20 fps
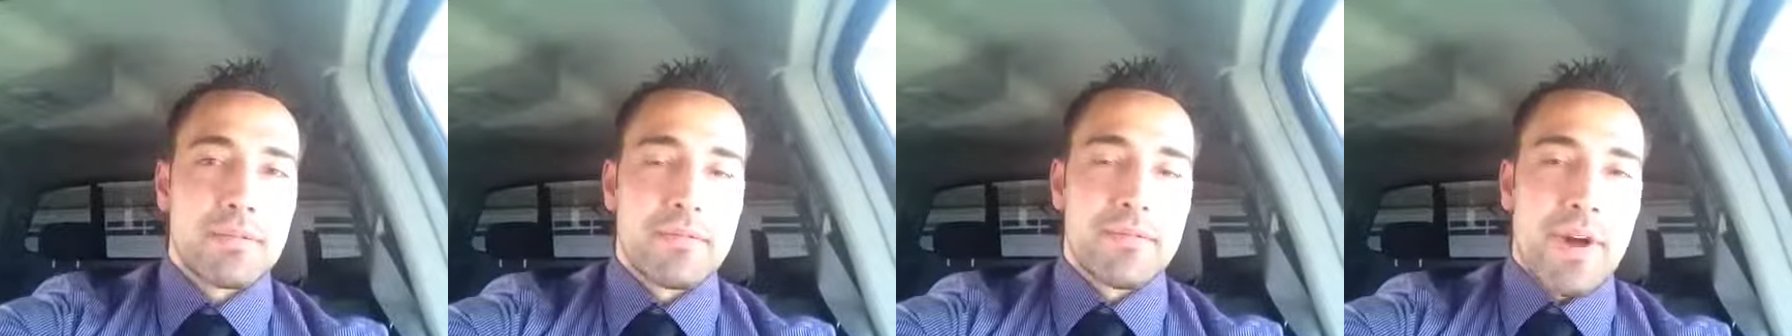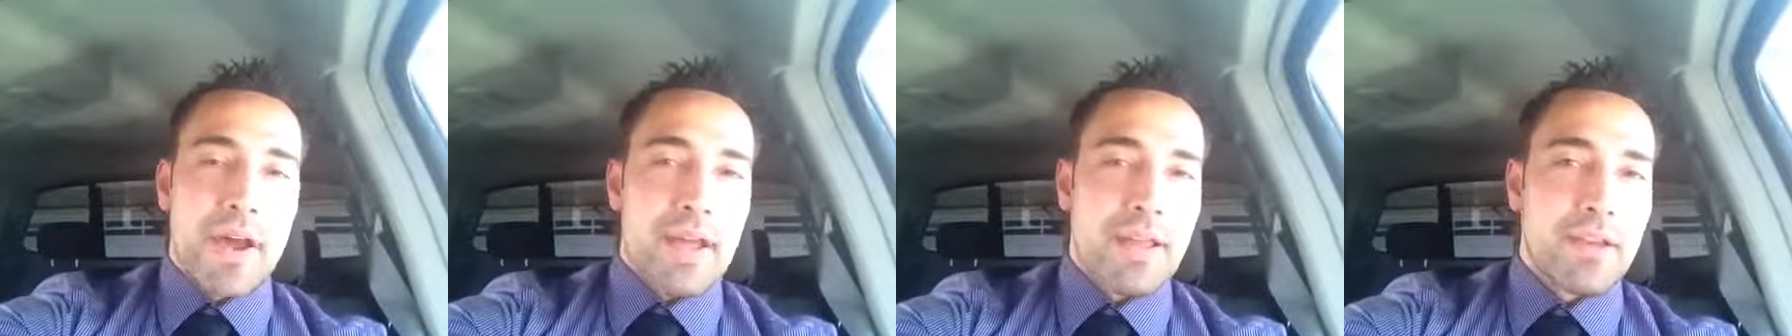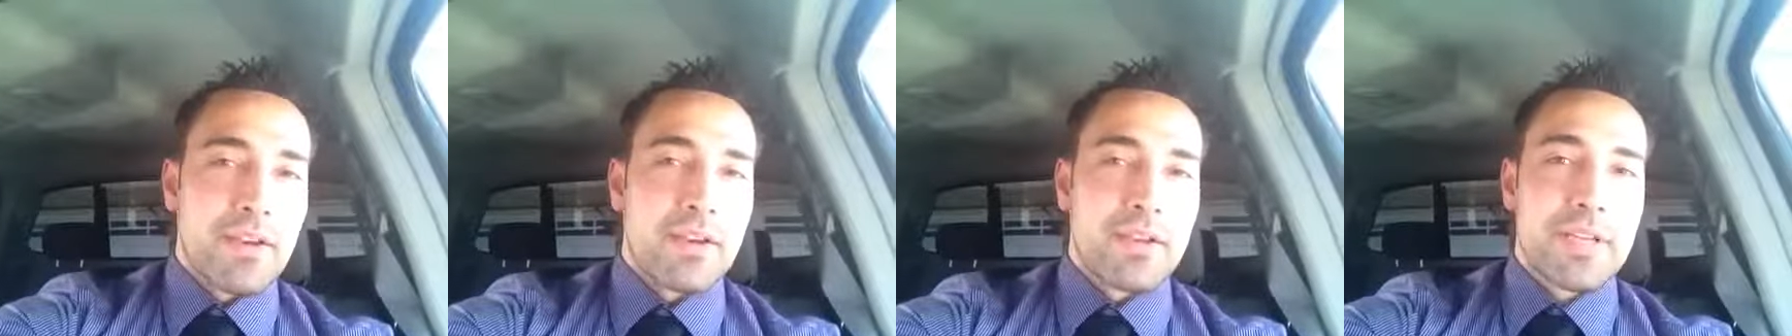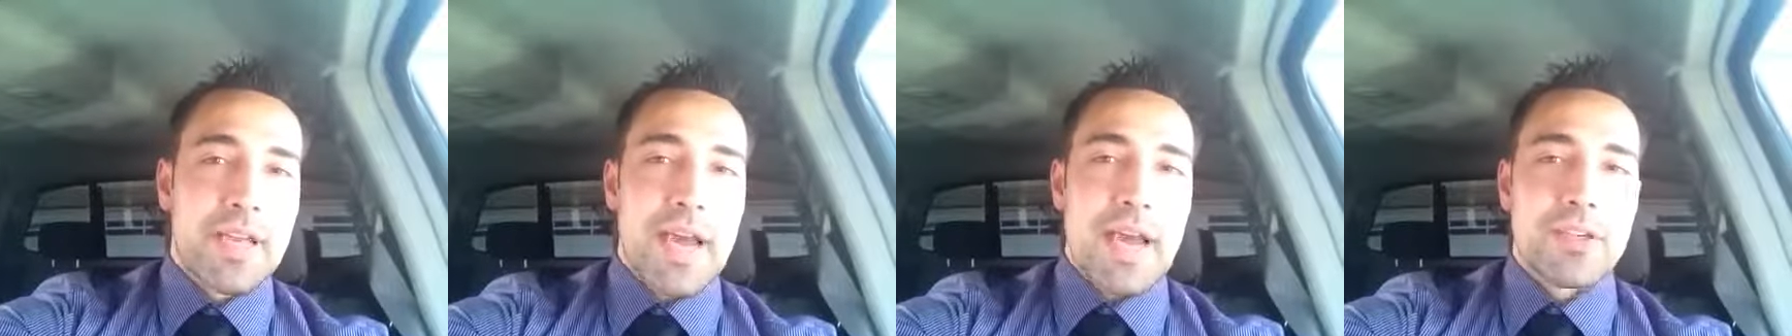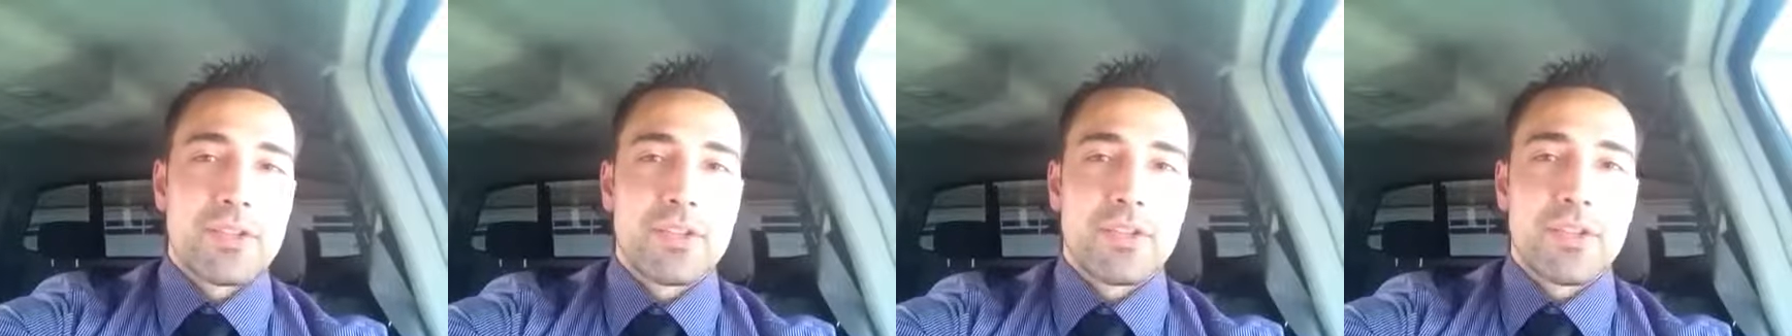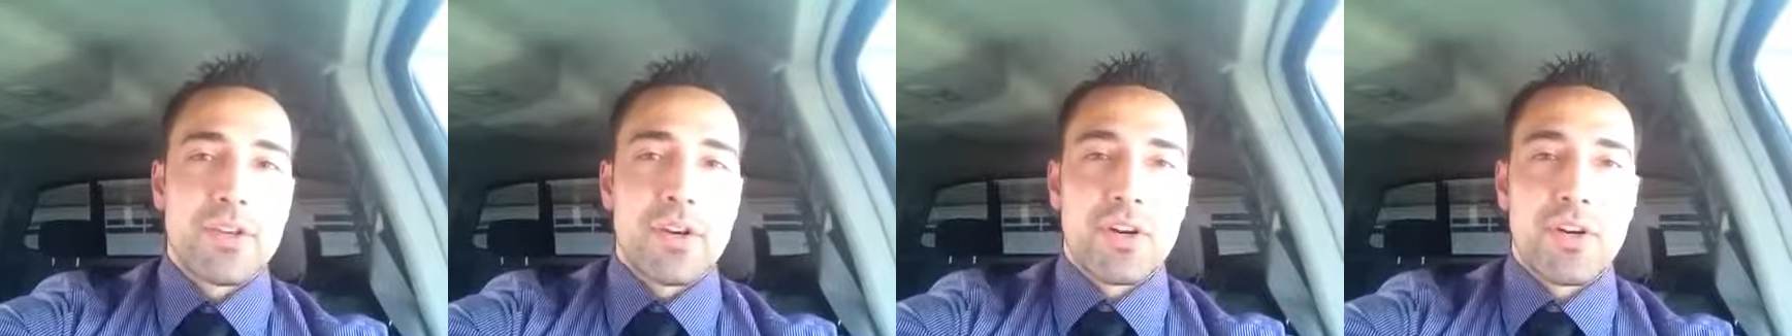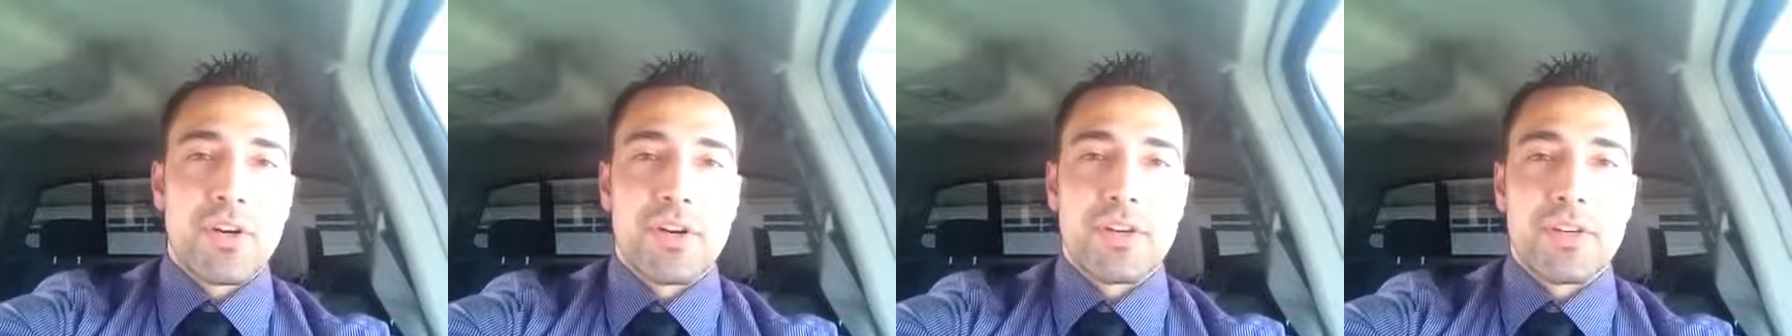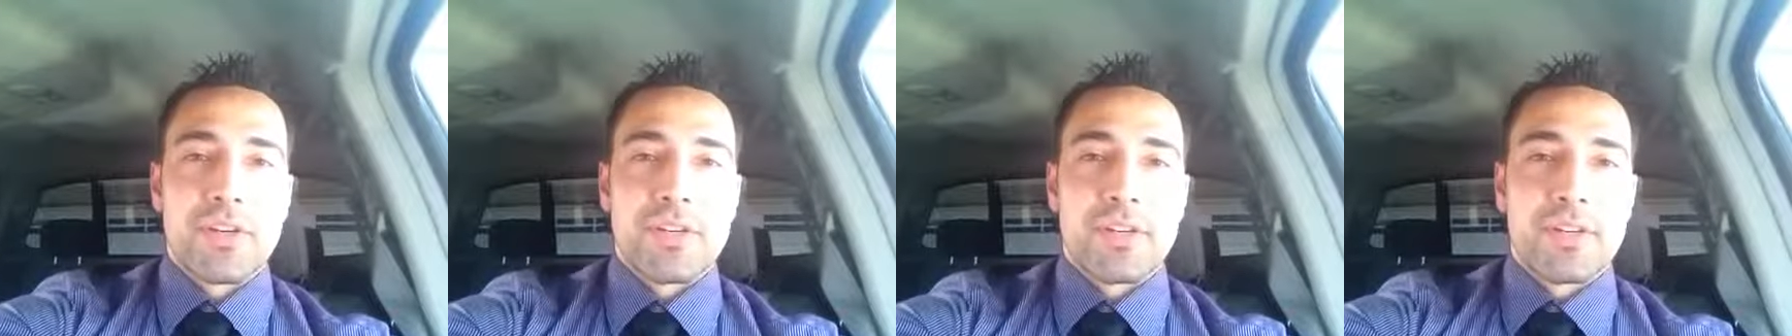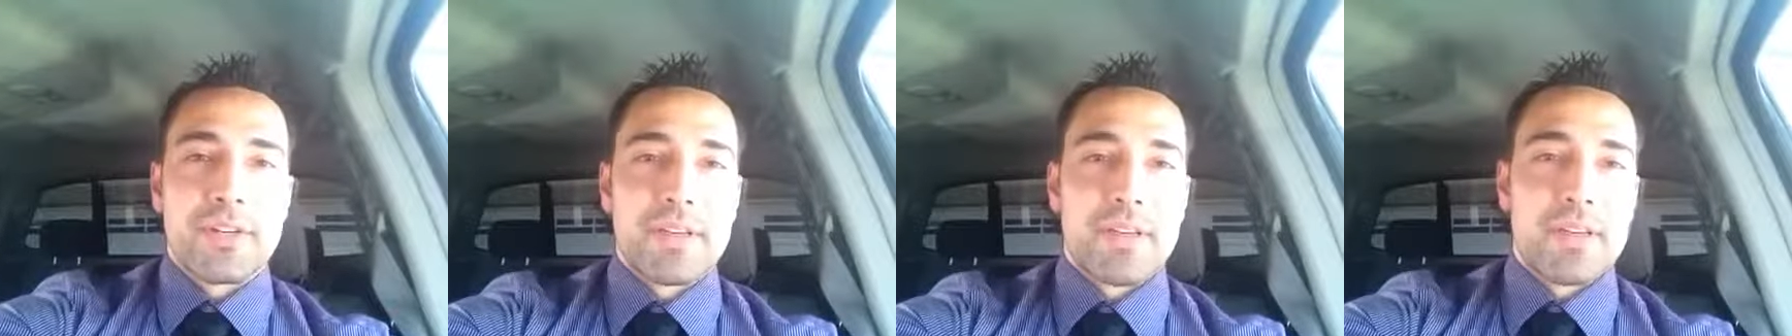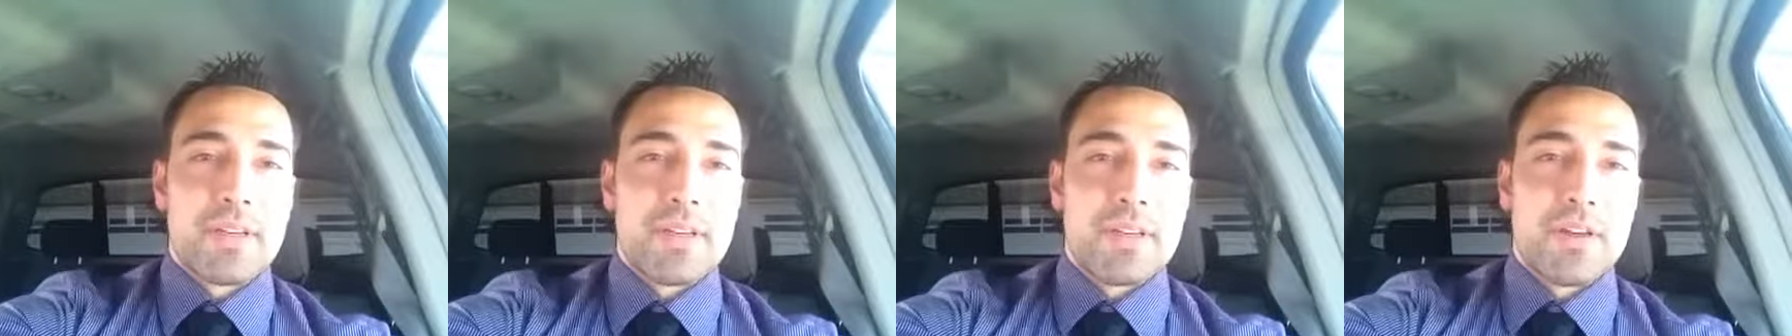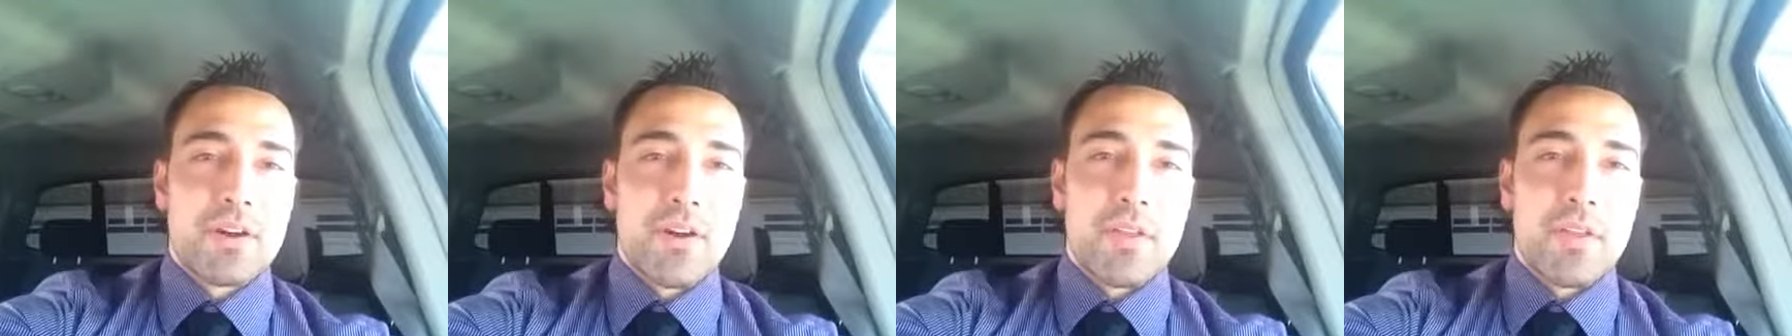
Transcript: filing your tax return and